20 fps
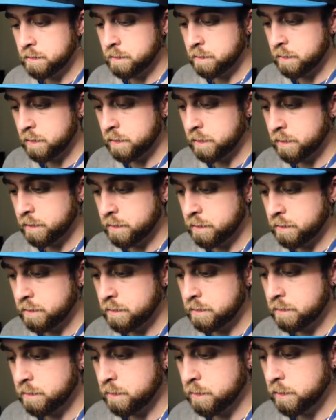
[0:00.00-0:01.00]
Well,
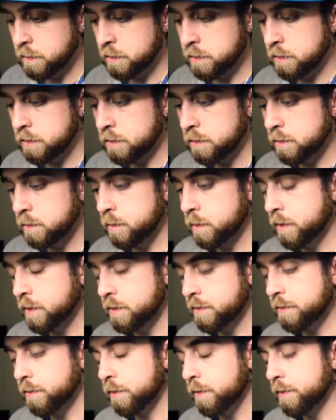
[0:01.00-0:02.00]
we'll just do, what
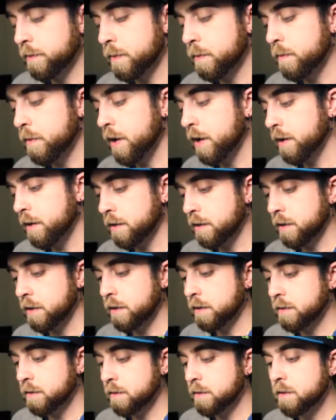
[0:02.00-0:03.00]
is it, four from the back? Yeah.